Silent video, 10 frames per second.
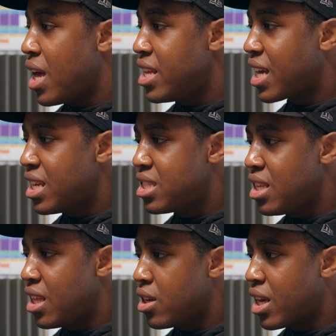And you kind of
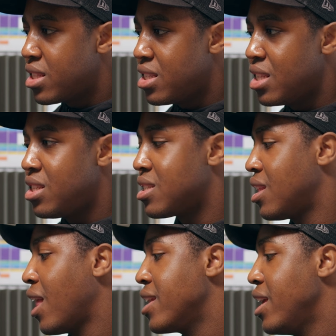see that, okay, so it says just
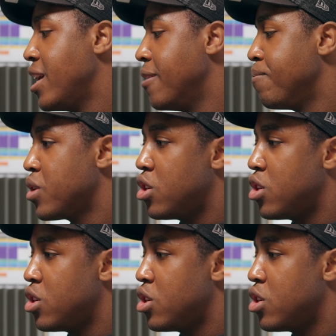line in.